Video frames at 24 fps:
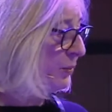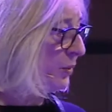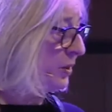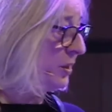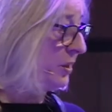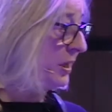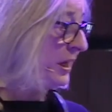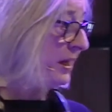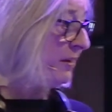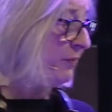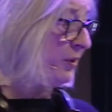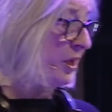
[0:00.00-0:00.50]
were
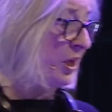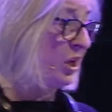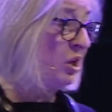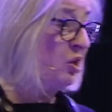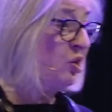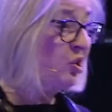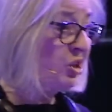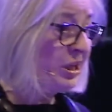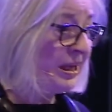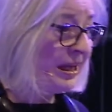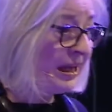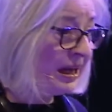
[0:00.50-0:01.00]
having a
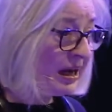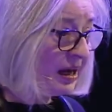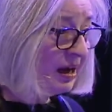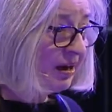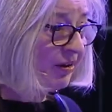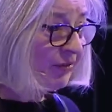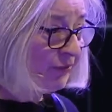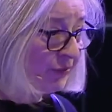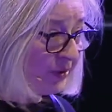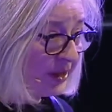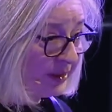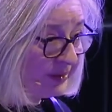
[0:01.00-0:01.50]
good
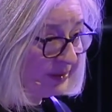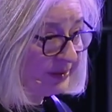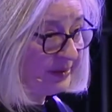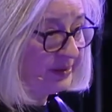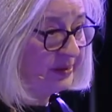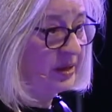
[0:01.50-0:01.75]
laugh at